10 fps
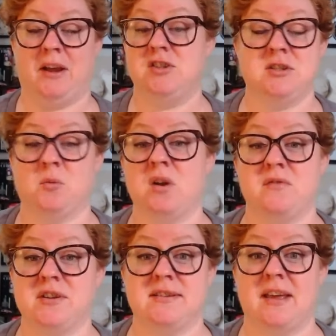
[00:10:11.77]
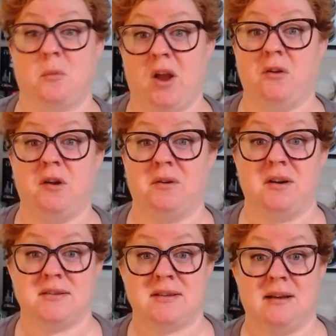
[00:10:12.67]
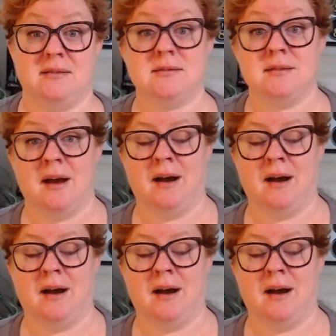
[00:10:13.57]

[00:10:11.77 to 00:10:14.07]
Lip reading: she's a wonderful designer. We all know her designs.